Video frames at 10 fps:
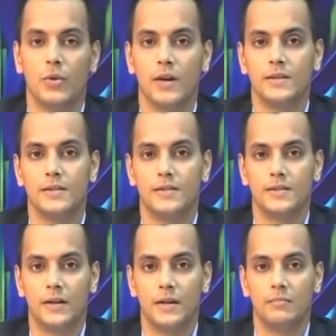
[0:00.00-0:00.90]
um,
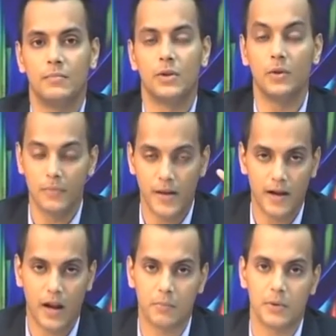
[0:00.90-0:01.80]
used for
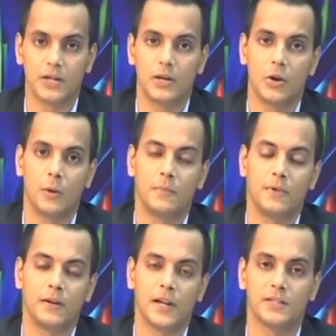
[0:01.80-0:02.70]
compressors will
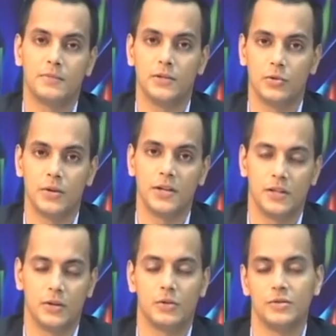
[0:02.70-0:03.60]
it's the
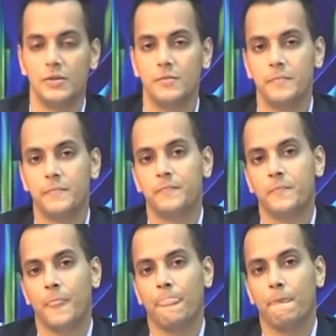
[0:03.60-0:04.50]
same nomenclature
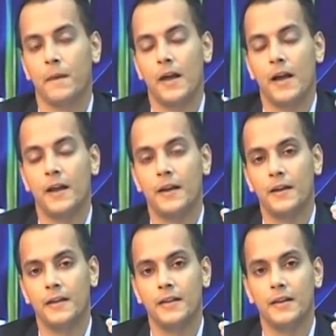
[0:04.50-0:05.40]
that we apply for
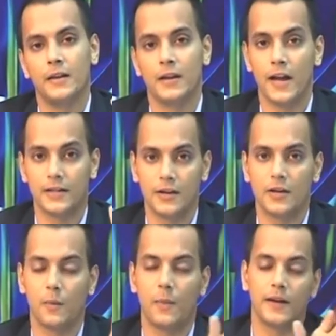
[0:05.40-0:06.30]
a turbine as well
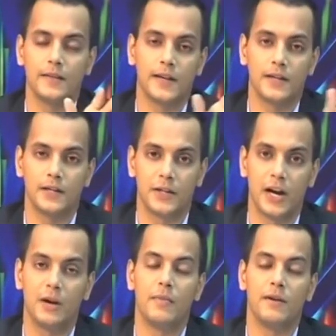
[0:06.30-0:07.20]
just
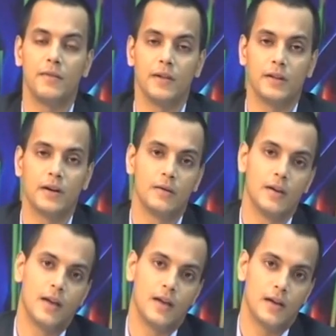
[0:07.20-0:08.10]
that the way
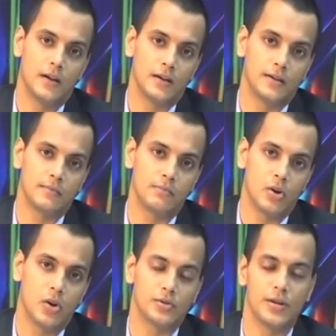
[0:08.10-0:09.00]
the blades are
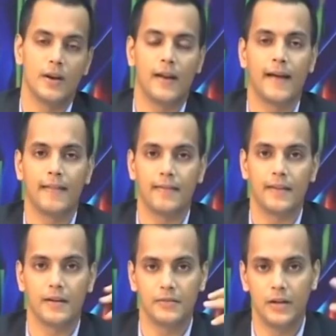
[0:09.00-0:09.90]
set or the blade
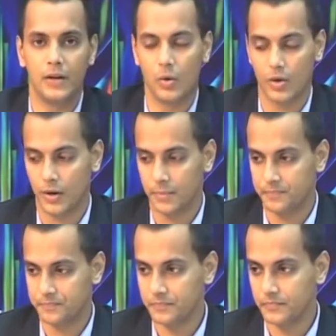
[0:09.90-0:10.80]
geometry they are quite
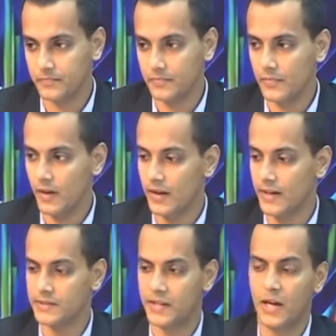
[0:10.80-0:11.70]
different
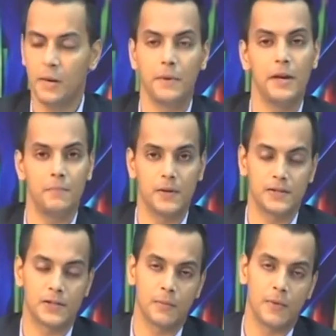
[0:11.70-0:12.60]
uh, between
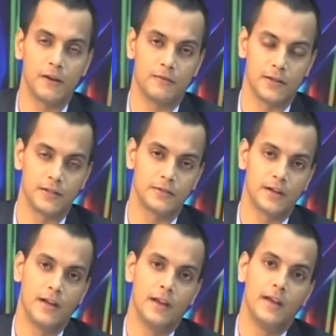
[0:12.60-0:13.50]
compressors and
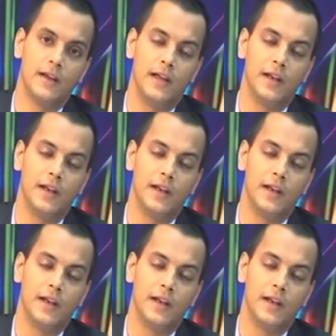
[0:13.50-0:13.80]
turbines.